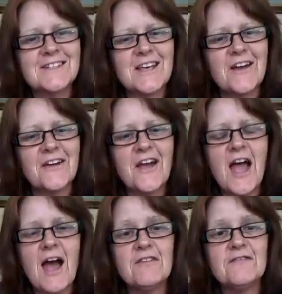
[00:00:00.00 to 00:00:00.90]
So
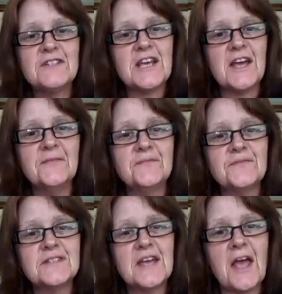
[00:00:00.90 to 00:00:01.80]
have a lovely day,
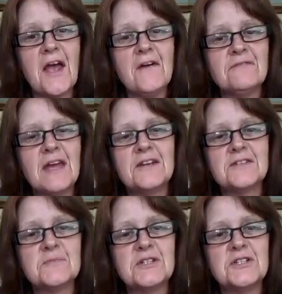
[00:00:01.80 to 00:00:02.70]
take care, and
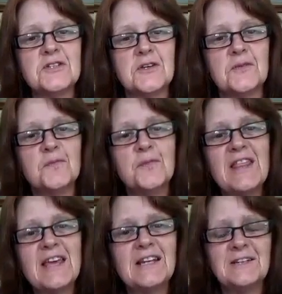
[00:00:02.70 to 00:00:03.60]
I'll speak to you soon.
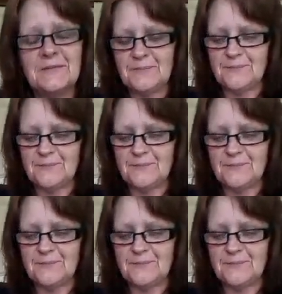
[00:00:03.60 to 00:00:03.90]
Bye then.